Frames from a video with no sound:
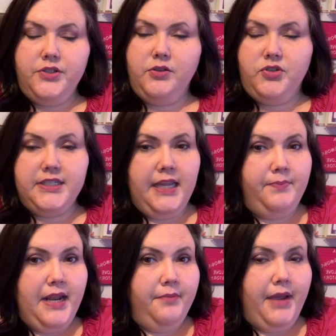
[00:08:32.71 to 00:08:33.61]
So just keep
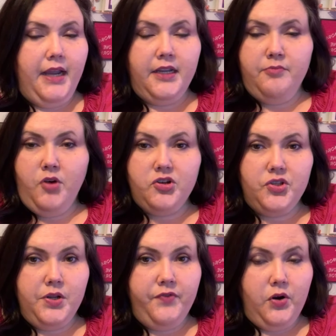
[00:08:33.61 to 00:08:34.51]
that in mind. Come March
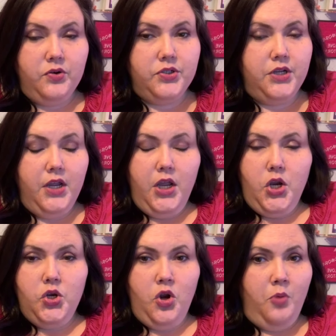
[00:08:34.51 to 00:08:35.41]
31st,
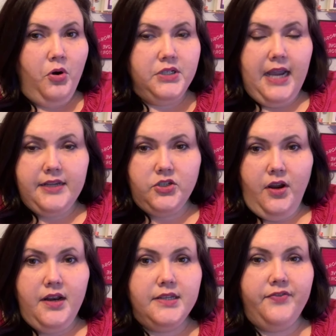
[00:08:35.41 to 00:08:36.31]
no more tax
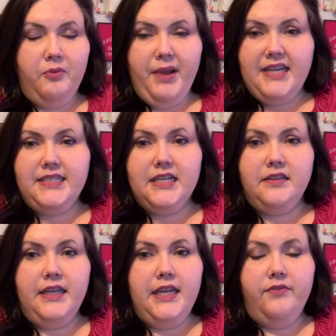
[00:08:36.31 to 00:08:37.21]
credits for paid sick
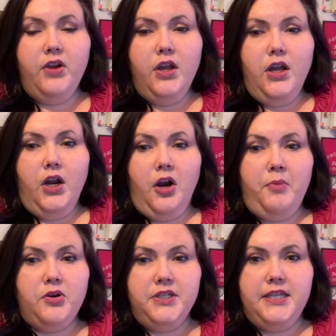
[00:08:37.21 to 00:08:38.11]
leave or
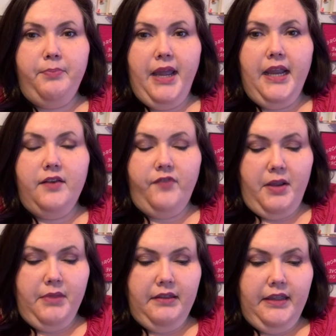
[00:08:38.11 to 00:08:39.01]
emergency paid
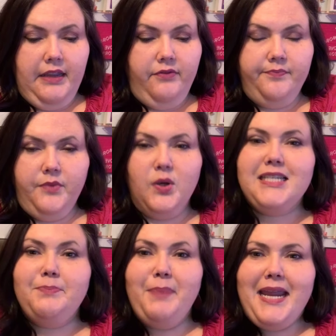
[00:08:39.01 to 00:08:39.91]
family leave or
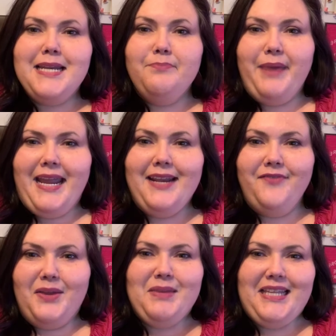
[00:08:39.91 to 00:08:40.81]
expanded paid
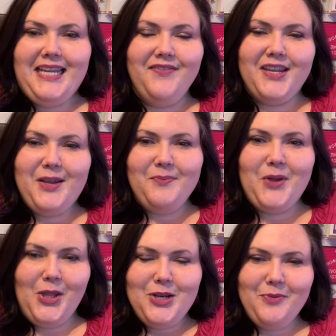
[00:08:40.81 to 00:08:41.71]
family leave. I keep
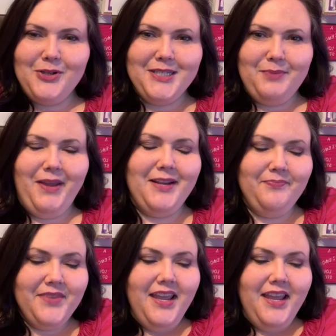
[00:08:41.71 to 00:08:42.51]
calling it emergency paid.